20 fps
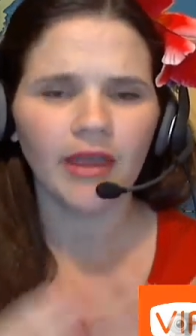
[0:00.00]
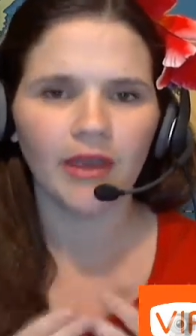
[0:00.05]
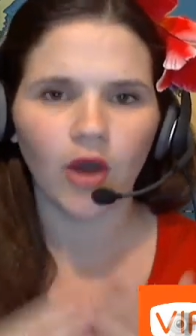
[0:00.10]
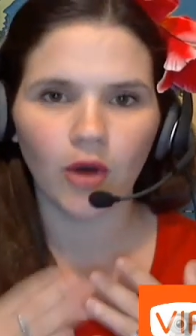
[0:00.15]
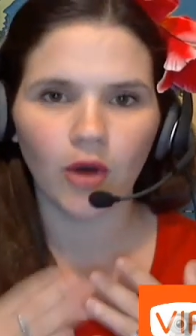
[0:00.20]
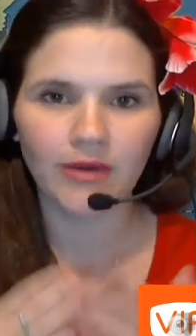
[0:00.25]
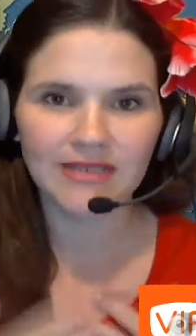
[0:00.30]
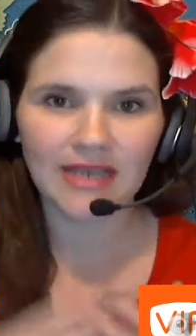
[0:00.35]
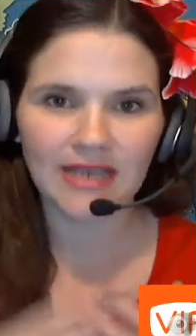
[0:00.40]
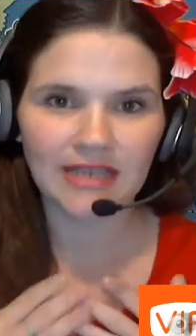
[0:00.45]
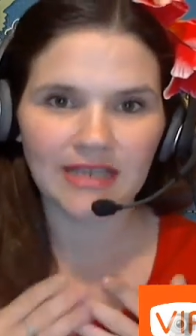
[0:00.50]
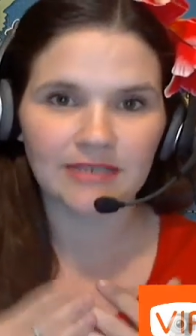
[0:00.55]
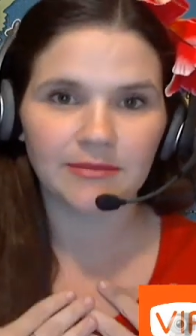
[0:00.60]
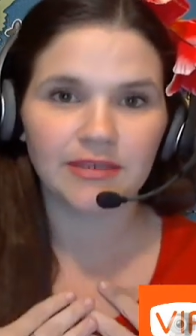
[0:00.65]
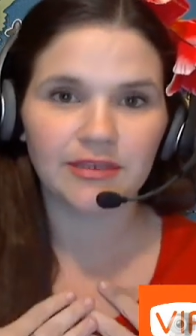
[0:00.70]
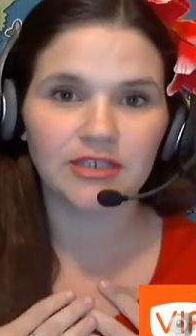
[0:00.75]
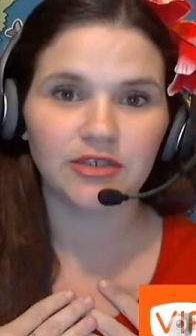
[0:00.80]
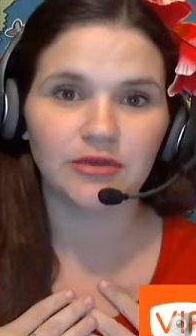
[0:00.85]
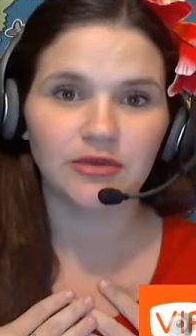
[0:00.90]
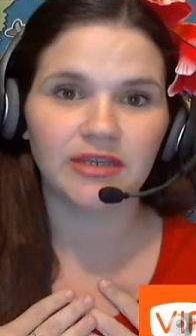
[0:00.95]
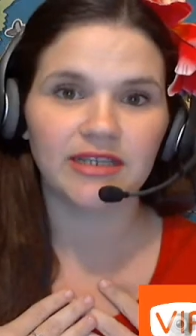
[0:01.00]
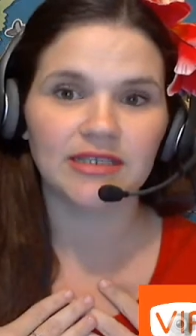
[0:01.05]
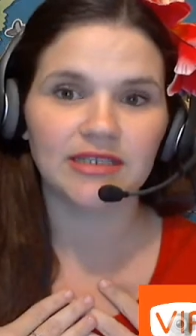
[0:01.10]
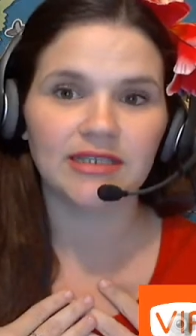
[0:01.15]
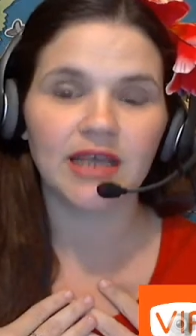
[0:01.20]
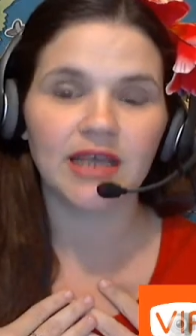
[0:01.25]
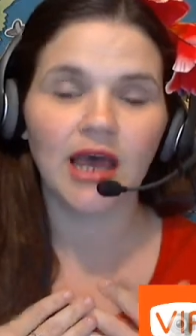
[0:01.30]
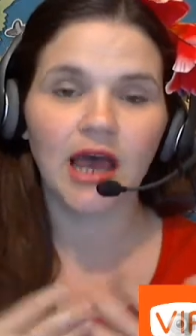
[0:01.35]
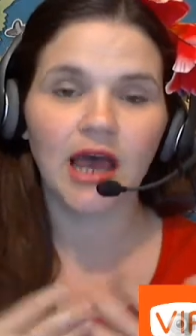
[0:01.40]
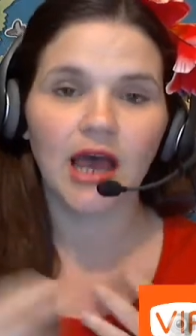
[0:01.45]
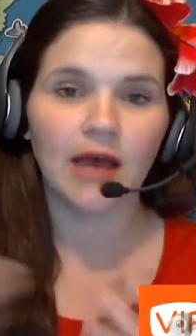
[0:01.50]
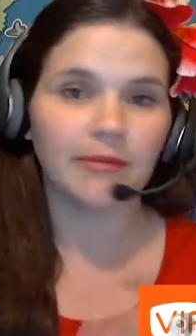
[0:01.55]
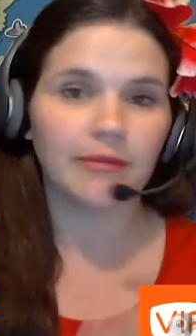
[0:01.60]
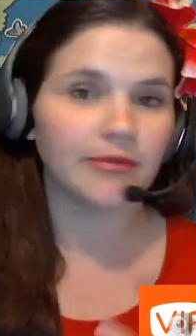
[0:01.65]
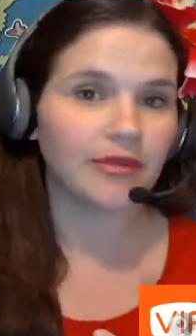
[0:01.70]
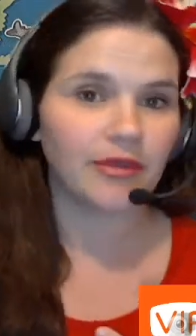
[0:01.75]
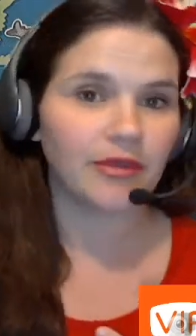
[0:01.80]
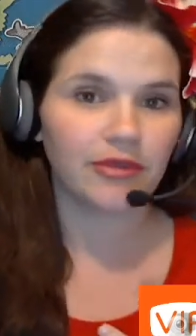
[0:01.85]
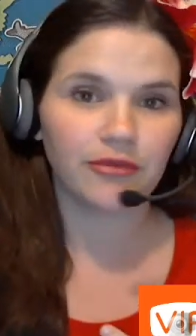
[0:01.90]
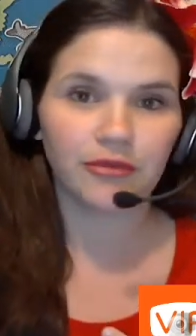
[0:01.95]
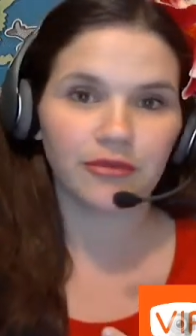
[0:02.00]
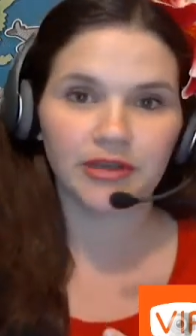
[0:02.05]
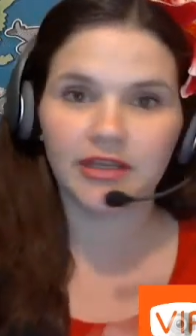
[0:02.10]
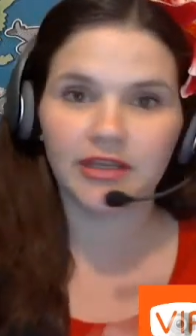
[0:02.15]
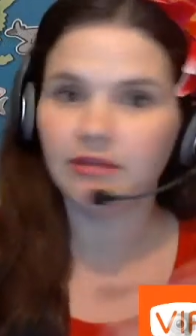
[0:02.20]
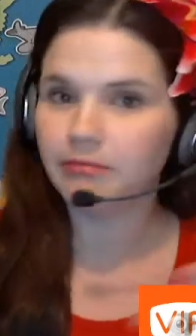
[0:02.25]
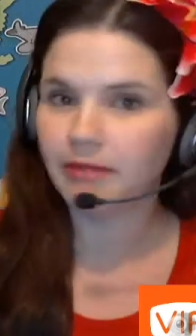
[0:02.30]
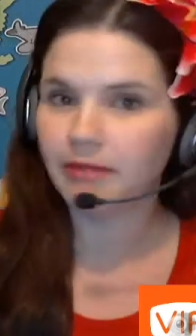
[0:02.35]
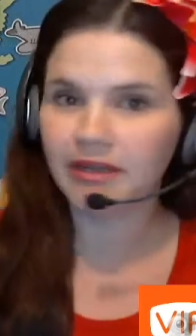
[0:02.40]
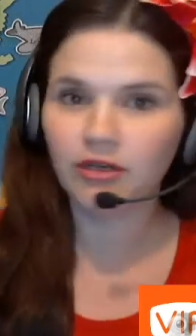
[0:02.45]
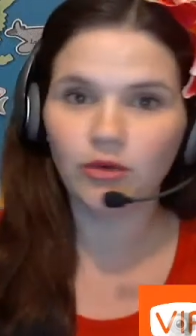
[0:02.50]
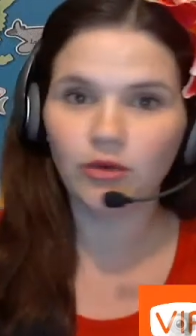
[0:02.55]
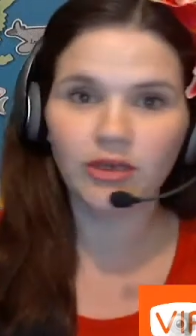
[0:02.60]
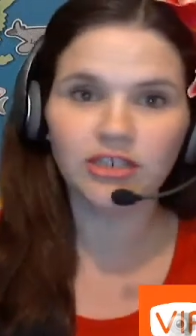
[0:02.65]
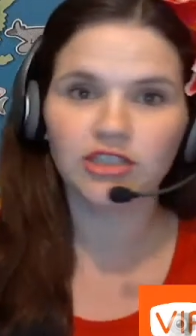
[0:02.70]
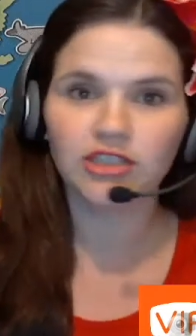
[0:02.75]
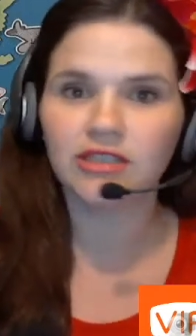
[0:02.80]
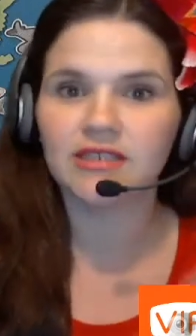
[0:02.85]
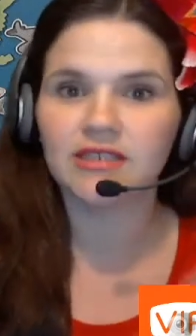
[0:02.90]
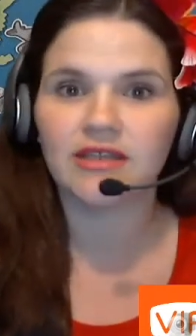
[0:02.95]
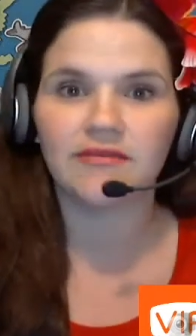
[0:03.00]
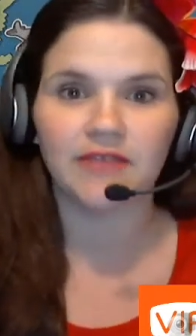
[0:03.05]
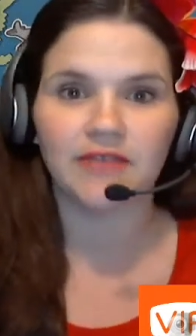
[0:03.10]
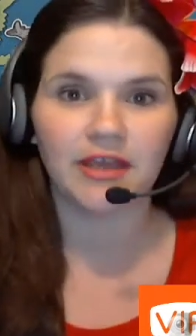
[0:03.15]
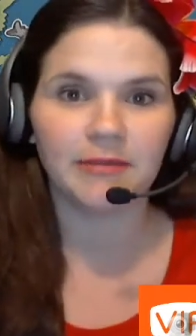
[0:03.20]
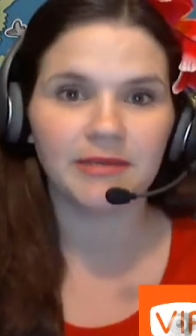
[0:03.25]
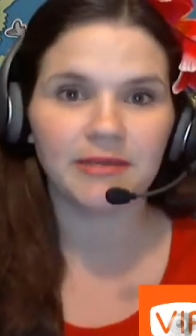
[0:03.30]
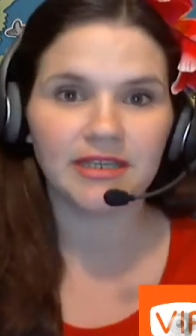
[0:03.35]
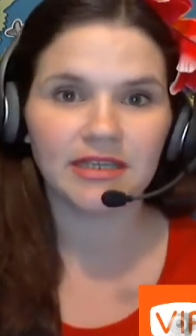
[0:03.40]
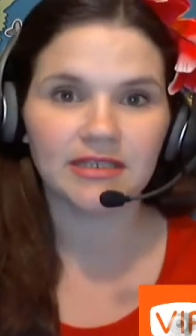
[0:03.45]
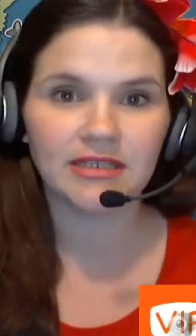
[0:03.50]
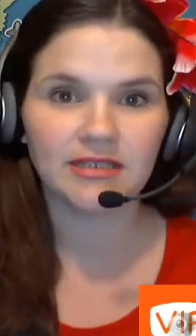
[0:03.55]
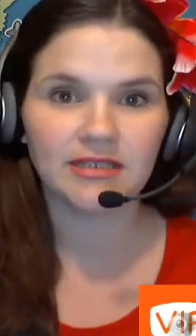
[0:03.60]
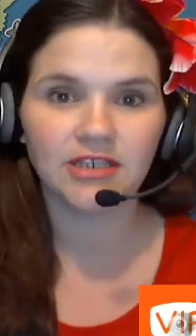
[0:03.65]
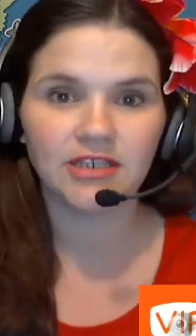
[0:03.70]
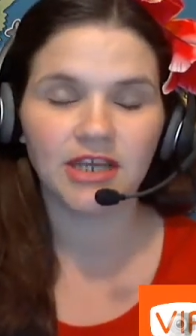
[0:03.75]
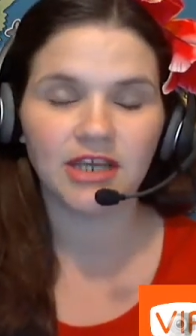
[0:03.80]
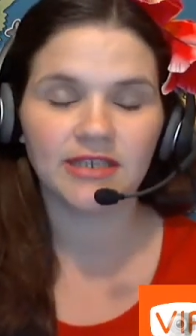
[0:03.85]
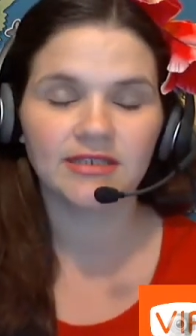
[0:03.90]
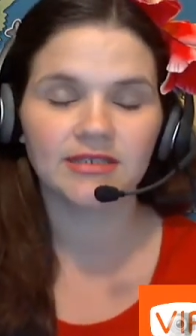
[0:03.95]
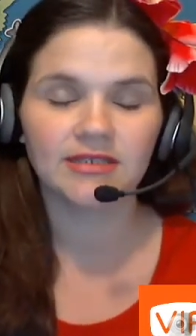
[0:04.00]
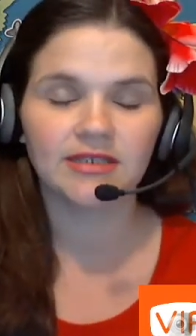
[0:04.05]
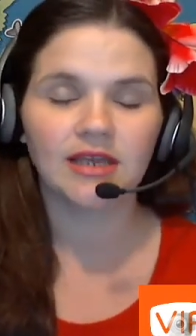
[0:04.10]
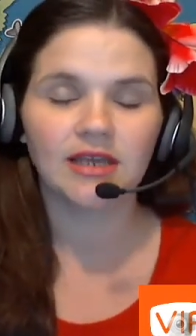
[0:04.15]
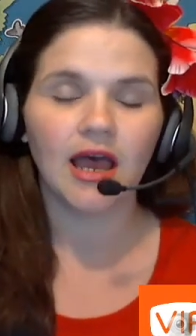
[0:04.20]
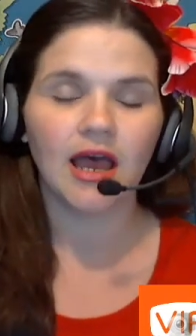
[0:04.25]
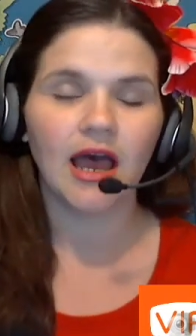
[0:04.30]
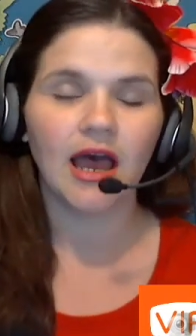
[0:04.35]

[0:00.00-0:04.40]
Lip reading: I always ask my students the 3 main questions that VIPKID suggests.